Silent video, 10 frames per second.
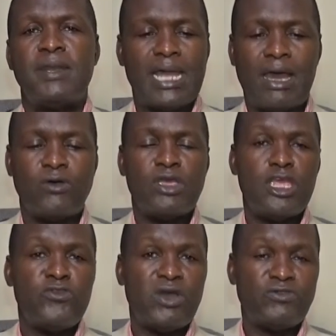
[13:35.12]
Now,
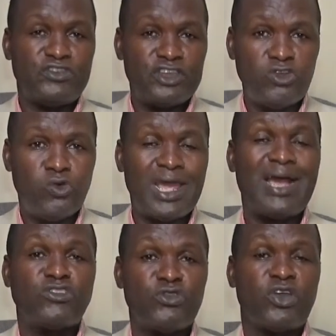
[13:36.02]
if you have genuinely
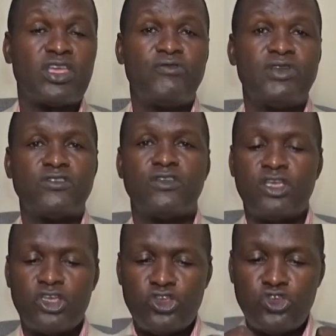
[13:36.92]
asked for forgiveness,
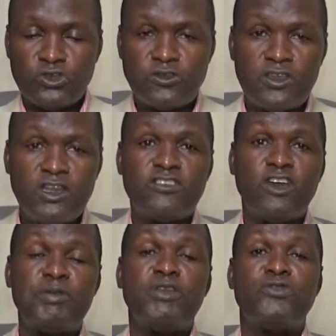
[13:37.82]
your sins
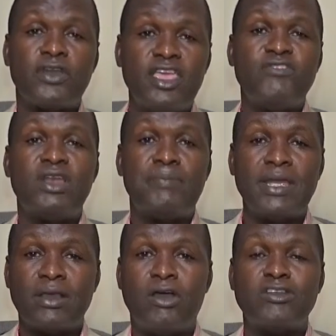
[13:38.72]
have been forgiven
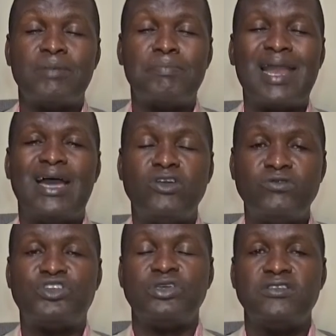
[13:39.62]
by God. The blood
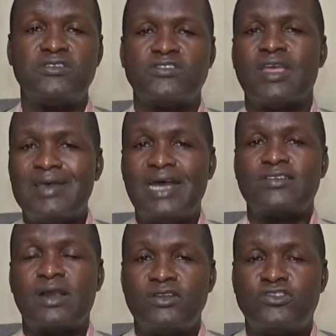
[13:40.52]
of Jesus
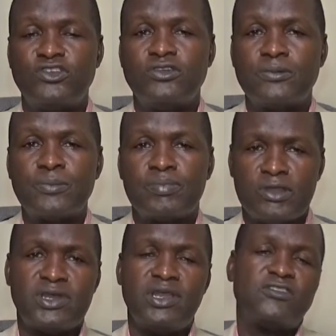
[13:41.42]
has cleansed you.
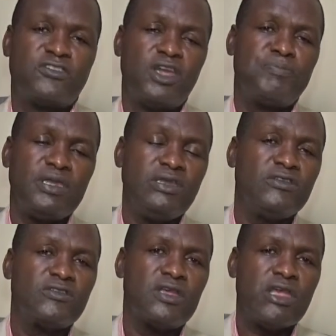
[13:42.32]
Now, the next step
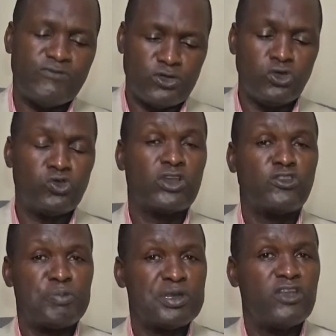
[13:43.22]
is for you to
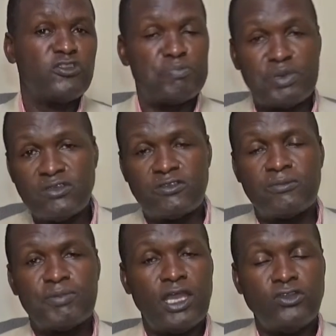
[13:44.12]
experience
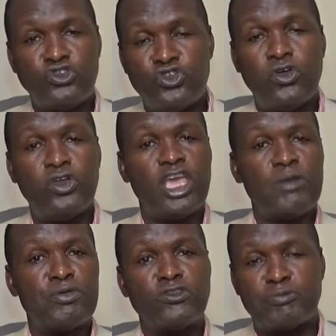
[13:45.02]
peace and joy
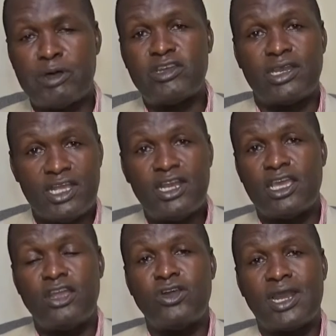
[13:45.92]
and prosperity and
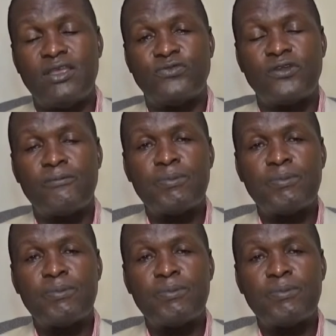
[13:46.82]
healing in your life.